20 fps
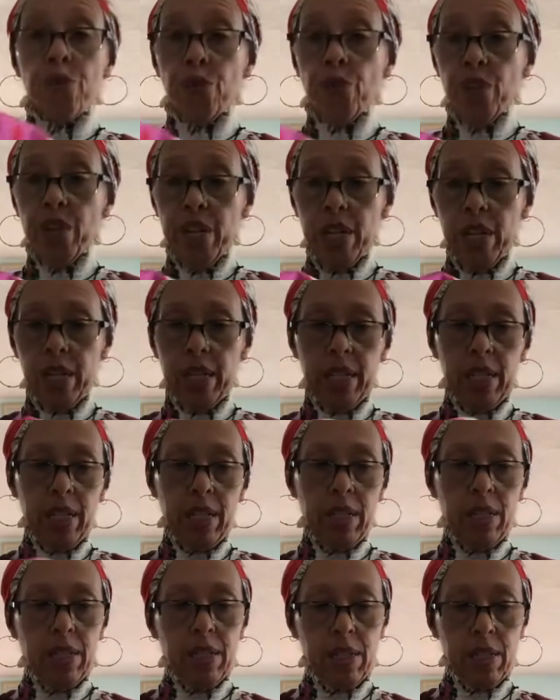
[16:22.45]
free, honey.
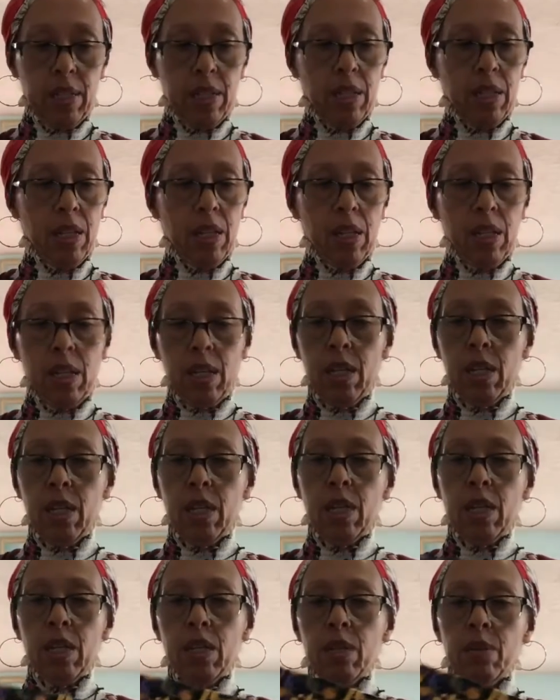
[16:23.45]

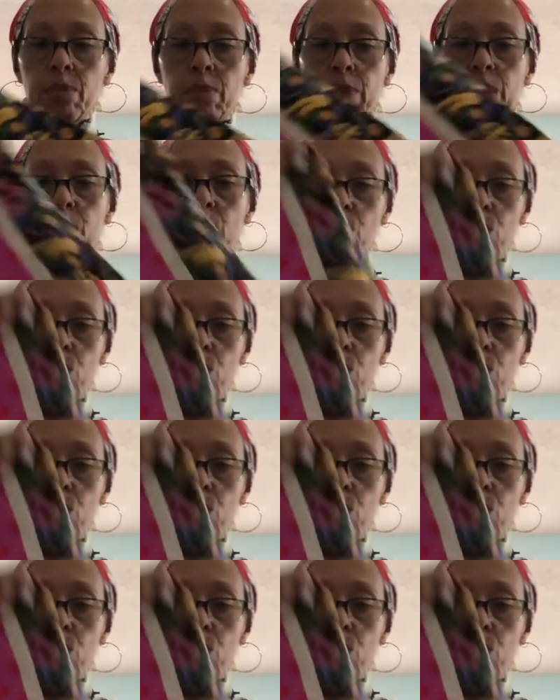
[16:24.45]
Be